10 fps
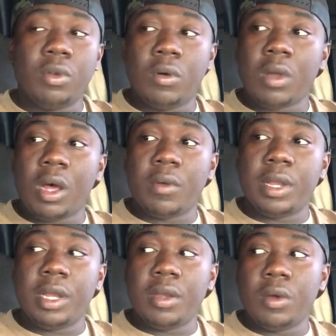
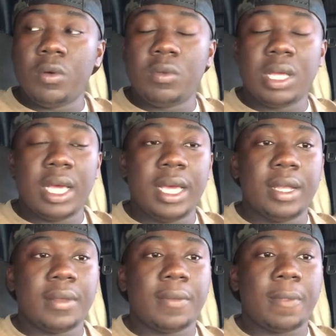already know that
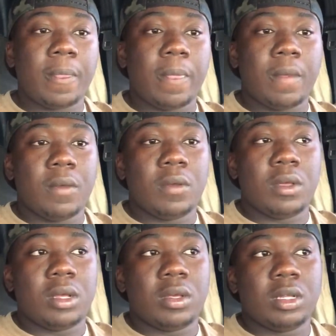
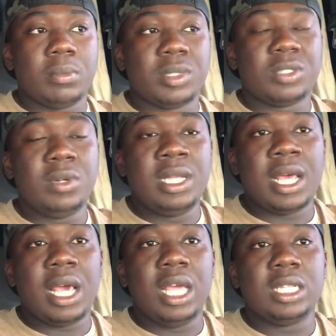between the
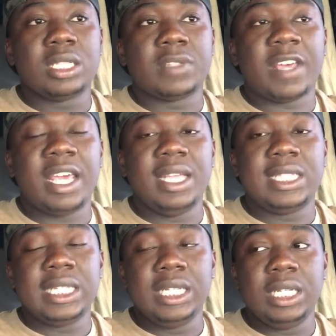ages of
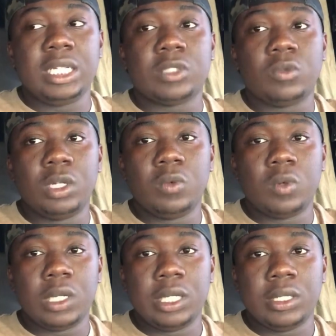18 and 21